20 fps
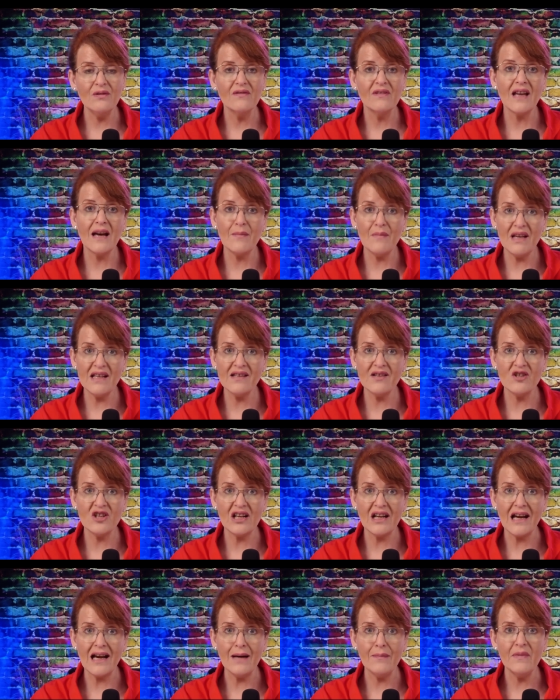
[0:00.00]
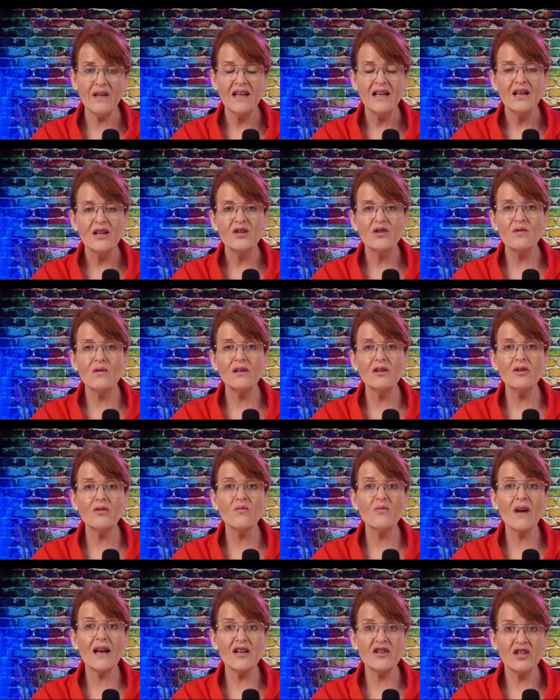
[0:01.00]
that messaging app, to alert
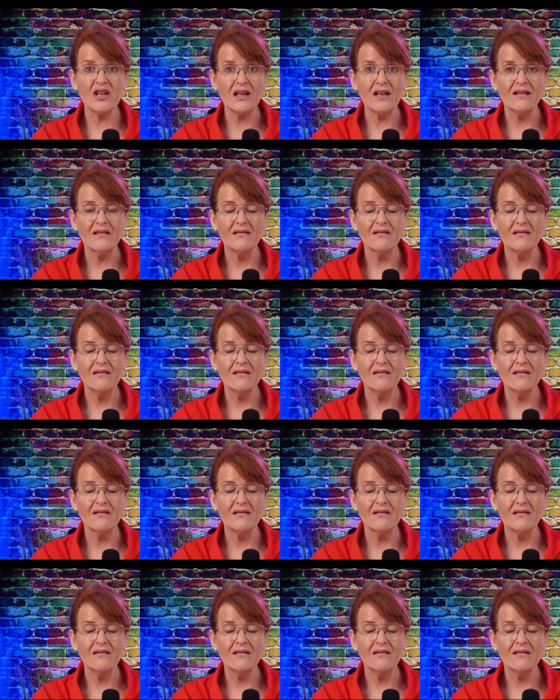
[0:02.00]
Reggie